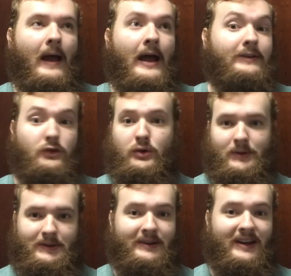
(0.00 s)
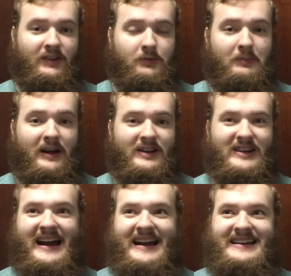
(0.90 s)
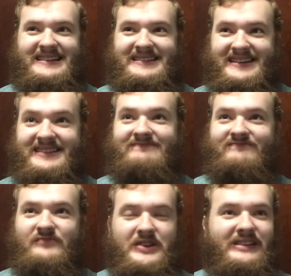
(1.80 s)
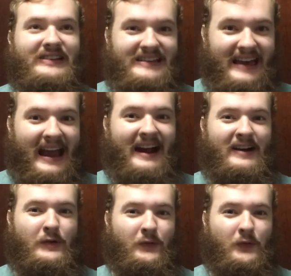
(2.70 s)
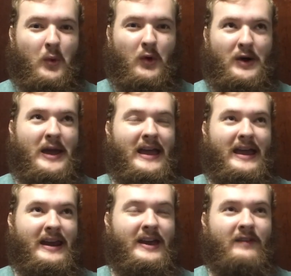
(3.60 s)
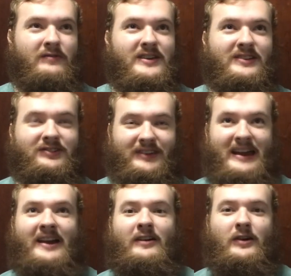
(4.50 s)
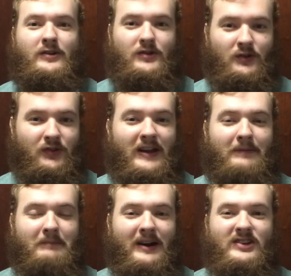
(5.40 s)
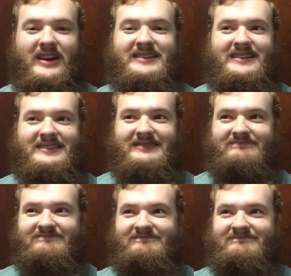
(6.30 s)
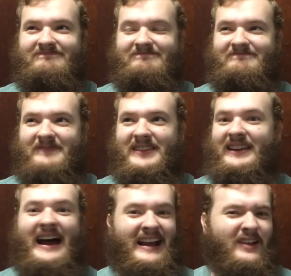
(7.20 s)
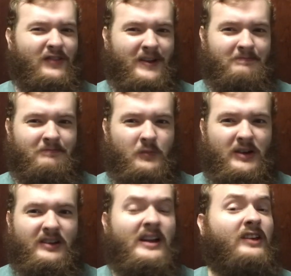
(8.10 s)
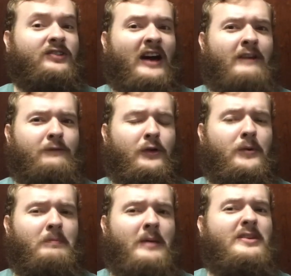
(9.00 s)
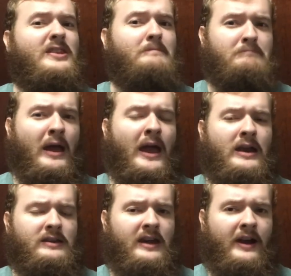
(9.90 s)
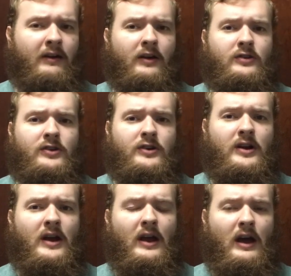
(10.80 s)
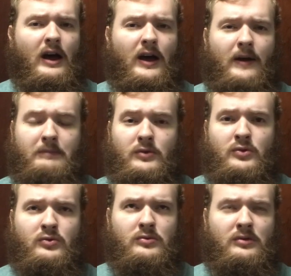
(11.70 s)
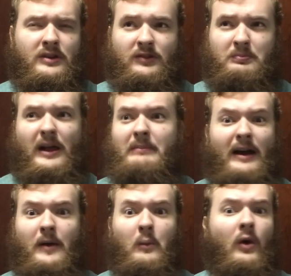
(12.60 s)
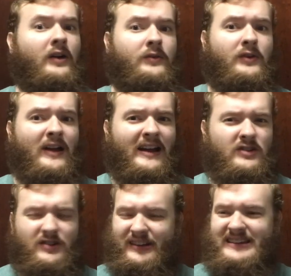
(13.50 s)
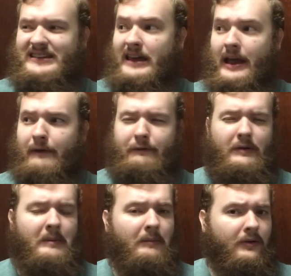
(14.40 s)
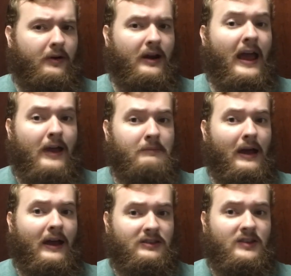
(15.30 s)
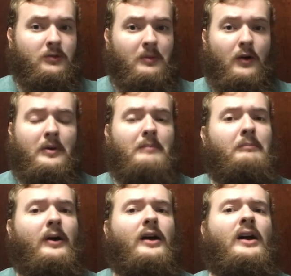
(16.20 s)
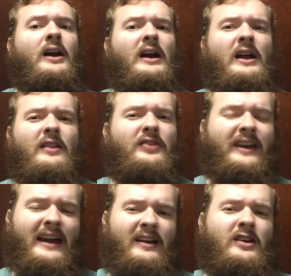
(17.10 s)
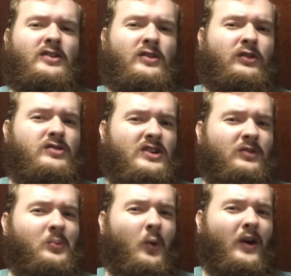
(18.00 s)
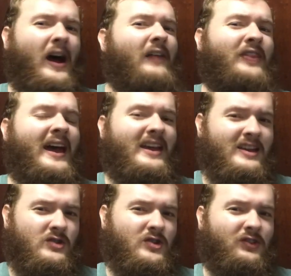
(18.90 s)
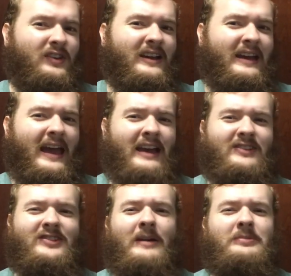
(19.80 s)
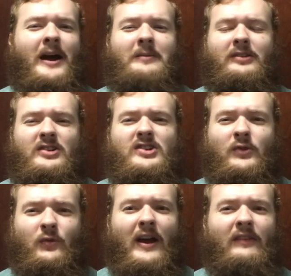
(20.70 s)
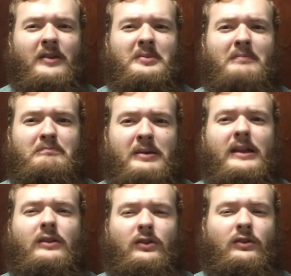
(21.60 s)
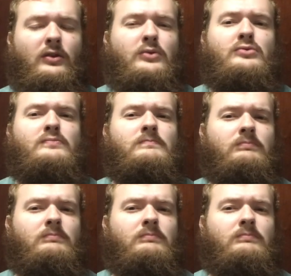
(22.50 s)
I couldn't as much. I didn't really care for any of these characters that much. I didn't like them really, aside for maybe the main character, um, who is played by a wonderful actress. I can't remember her name at this moment, but the characters just were not that interesting, and sometimes I just found them a bit too